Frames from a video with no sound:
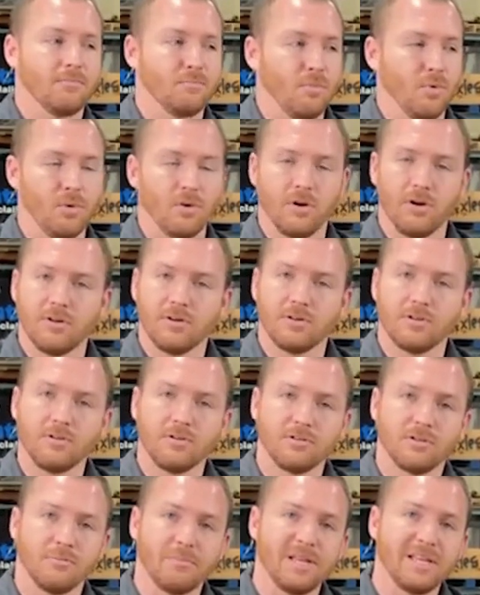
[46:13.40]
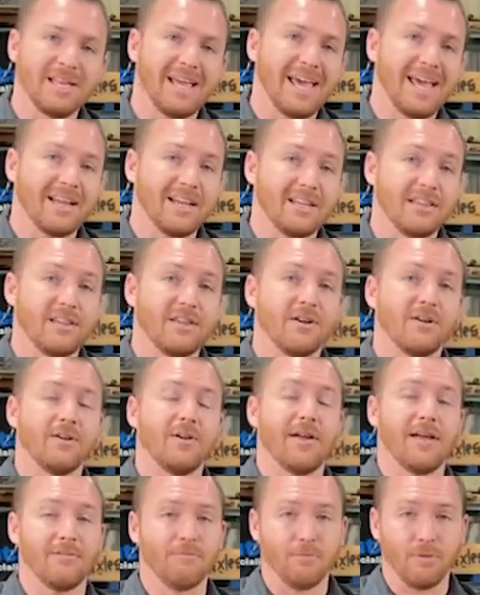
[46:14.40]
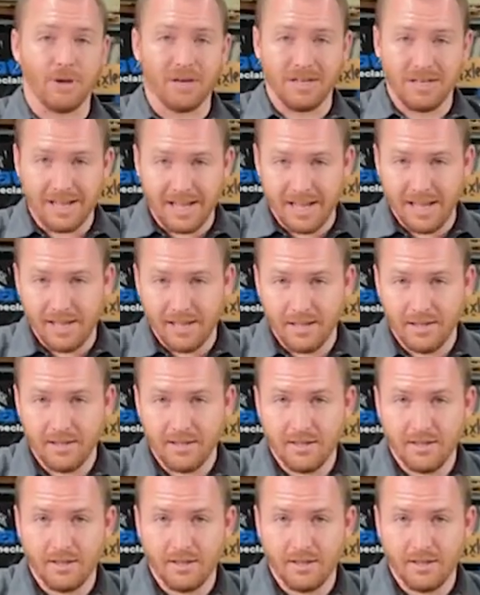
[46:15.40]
More articles are being added there every day.